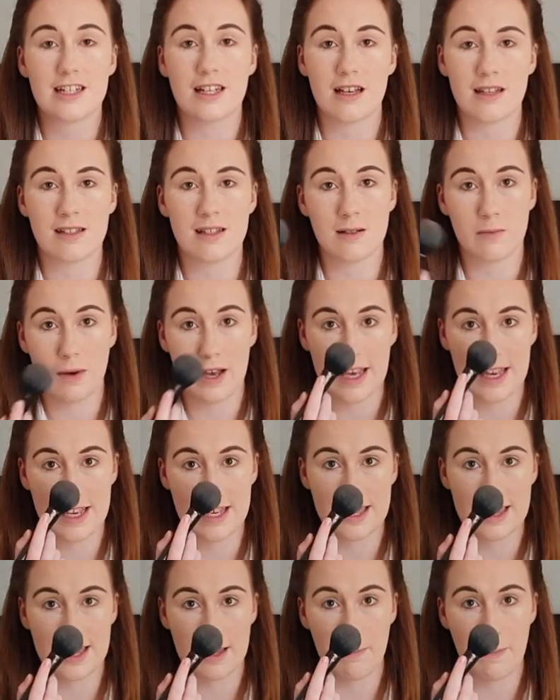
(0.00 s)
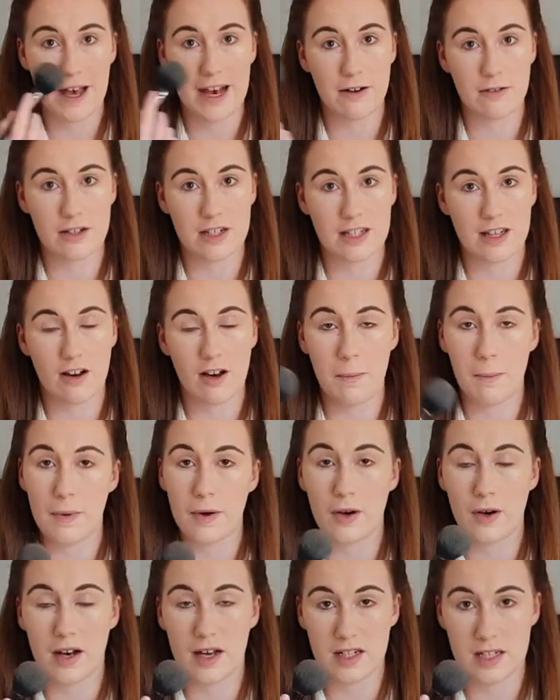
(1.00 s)
to dust away the powder that I
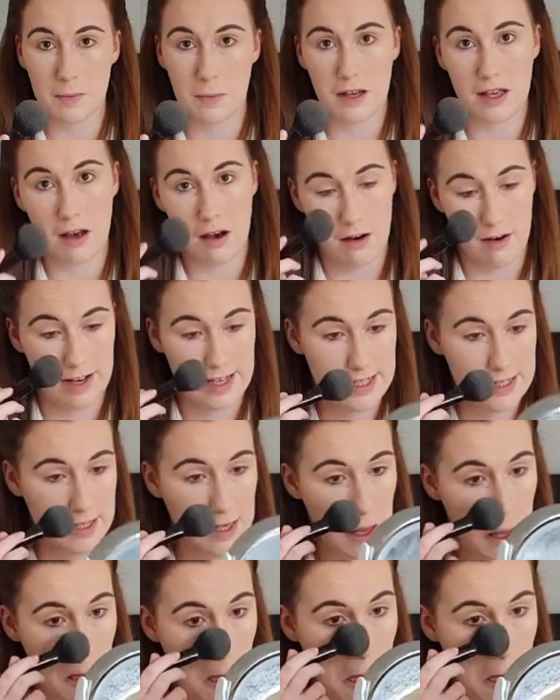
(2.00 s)
put under my eyes,